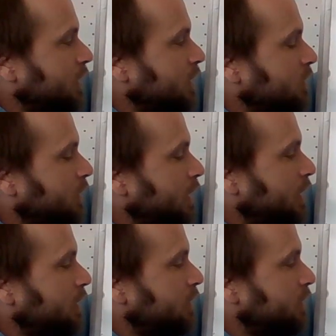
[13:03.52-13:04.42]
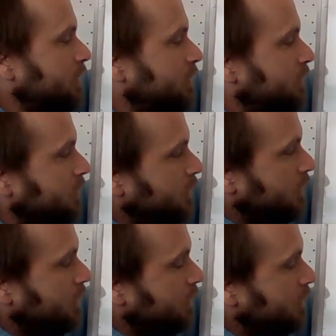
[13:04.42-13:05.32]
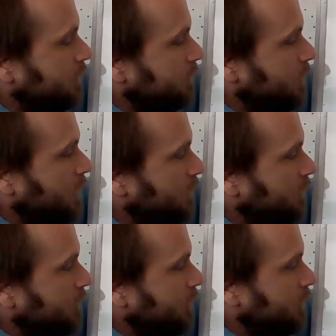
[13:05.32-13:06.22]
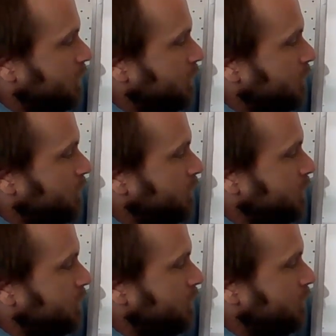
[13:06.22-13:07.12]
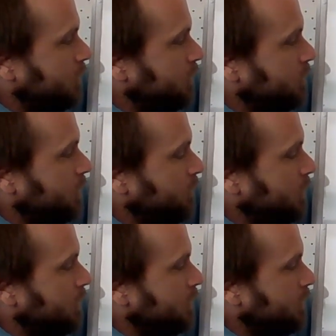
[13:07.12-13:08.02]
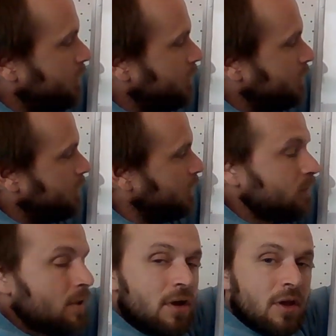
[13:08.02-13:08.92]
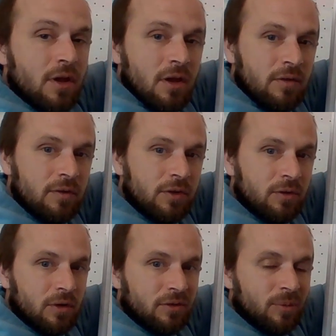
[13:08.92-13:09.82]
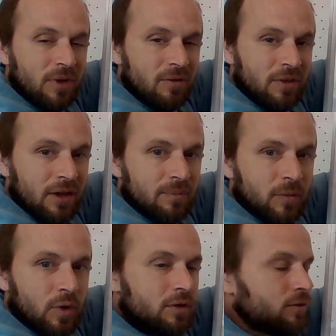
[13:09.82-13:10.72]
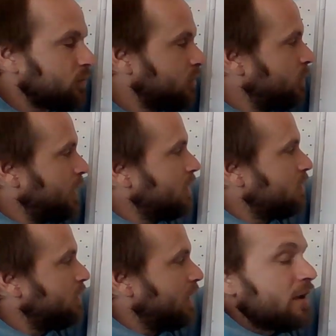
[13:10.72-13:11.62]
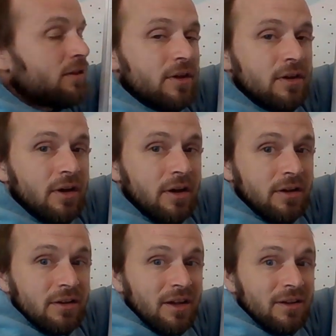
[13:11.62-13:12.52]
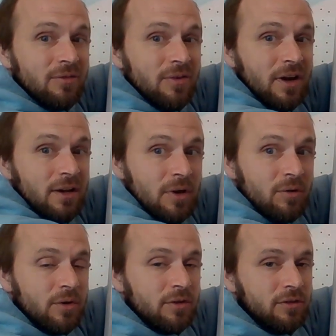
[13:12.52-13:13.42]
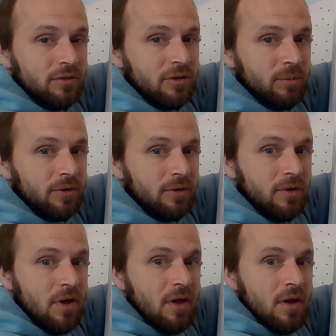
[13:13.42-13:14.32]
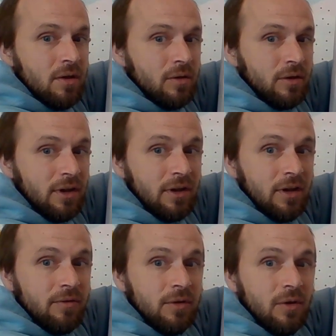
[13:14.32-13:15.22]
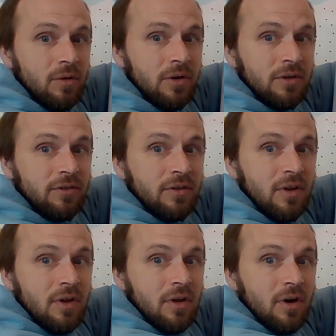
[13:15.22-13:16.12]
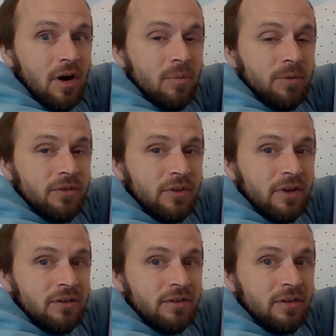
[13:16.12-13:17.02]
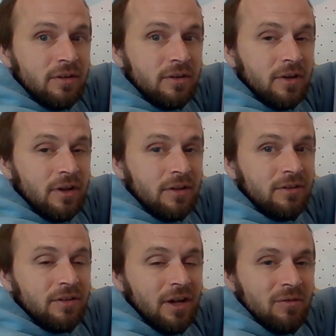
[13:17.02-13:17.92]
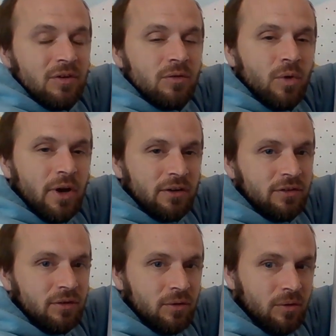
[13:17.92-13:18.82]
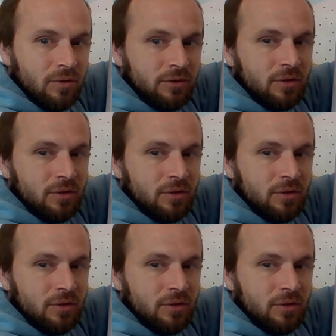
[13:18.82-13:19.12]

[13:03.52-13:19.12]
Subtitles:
angle A is it looks about like 50 degrees maybe. Okay, 50 degrees. I'm given that. All right. From angle A, then I define my relationships here. Okay, if you notice, opposite. Okay, that's kind of a direction. All